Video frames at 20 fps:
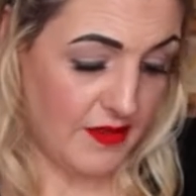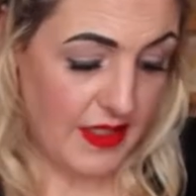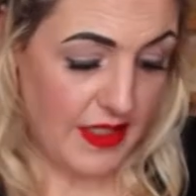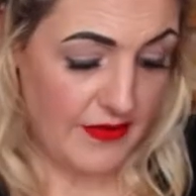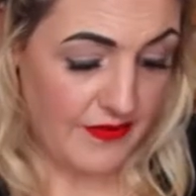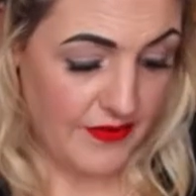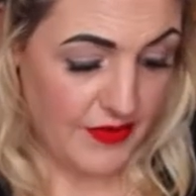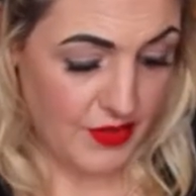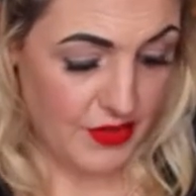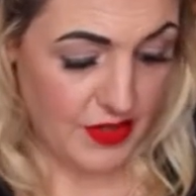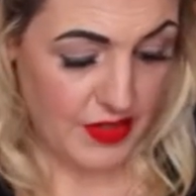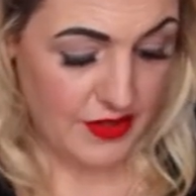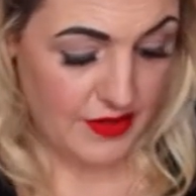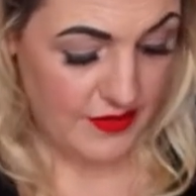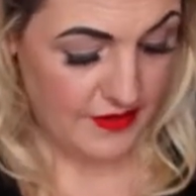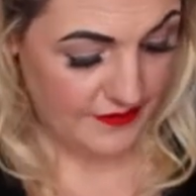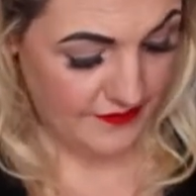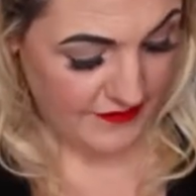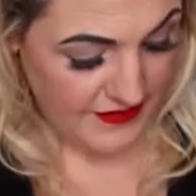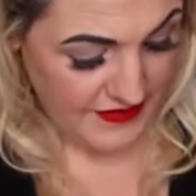that fucking
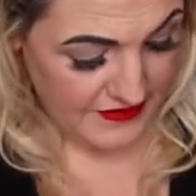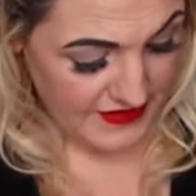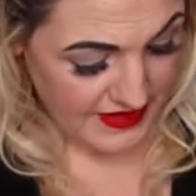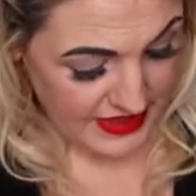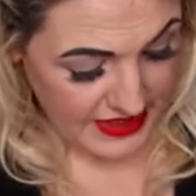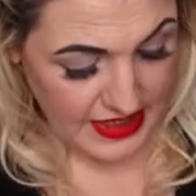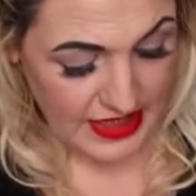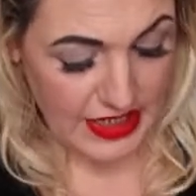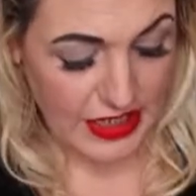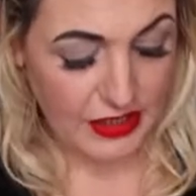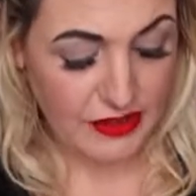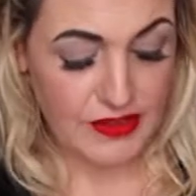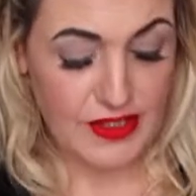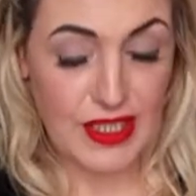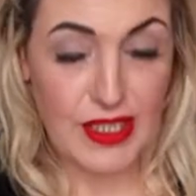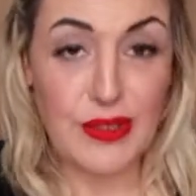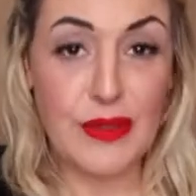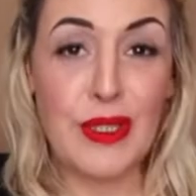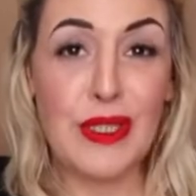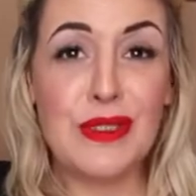15 cards
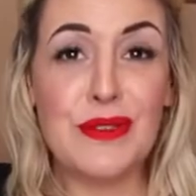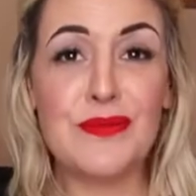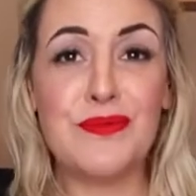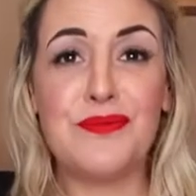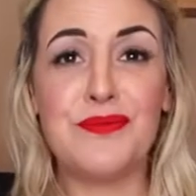anyway.